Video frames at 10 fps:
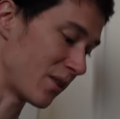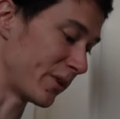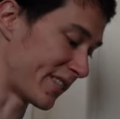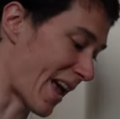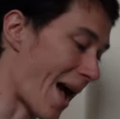it
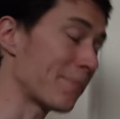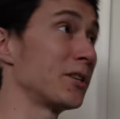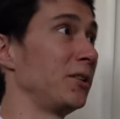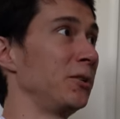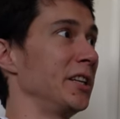was
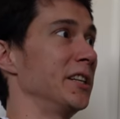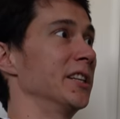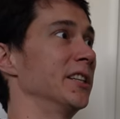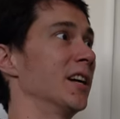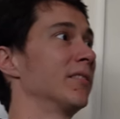absolutely
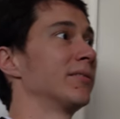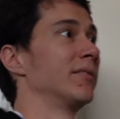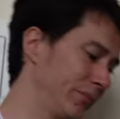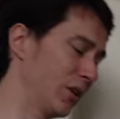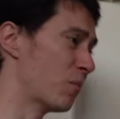good enough.
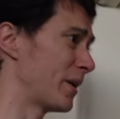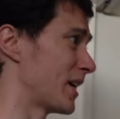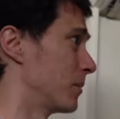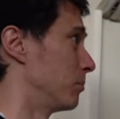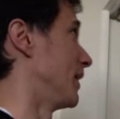
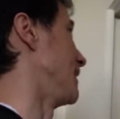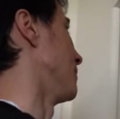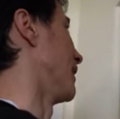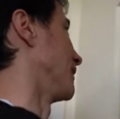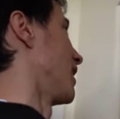Nobody complained
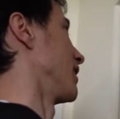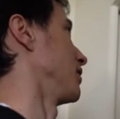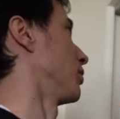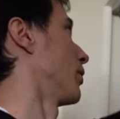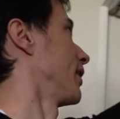about the
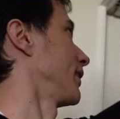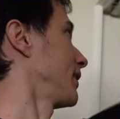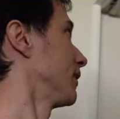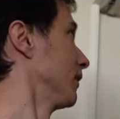audio quality,